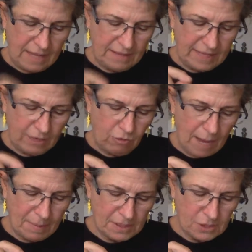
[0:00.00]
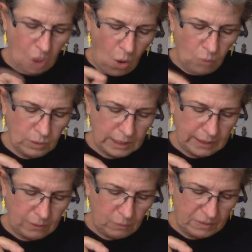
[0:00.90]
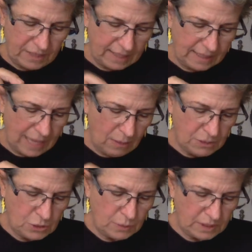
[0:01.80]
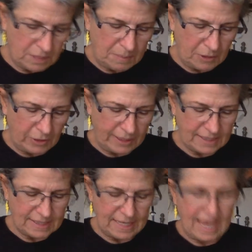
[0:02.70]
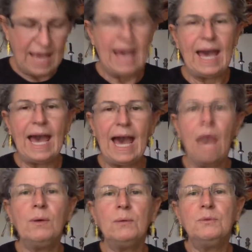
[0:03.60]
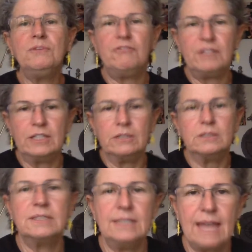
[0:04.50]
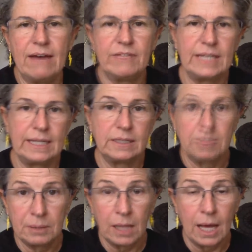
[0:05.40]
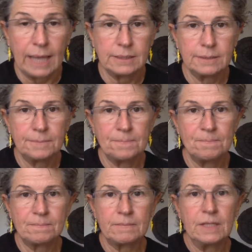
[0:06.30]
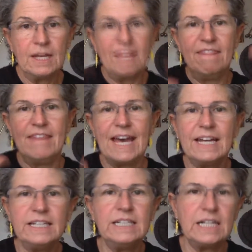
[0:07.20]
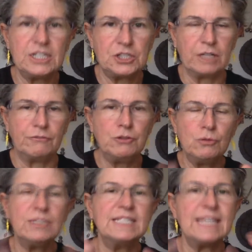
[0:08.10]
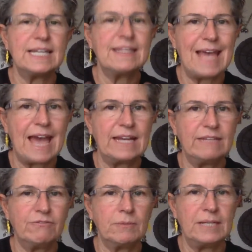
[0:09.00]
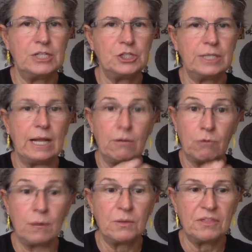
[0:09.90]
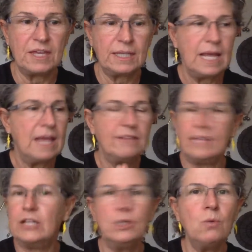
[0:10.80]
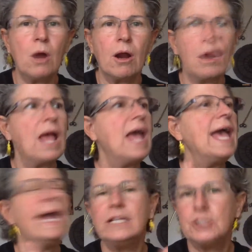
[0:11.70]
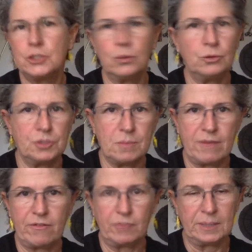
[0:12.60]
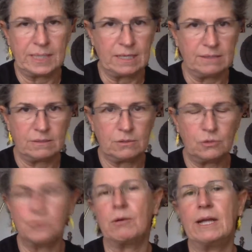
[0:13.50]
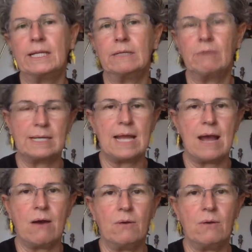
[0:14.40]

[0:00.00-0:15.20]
They grab us only when they allow us to experience how it would feel to navigate the plot. That in a nutshell, if you can take that information and run with it, then you are head and shoulders above everybody else who's writing right now.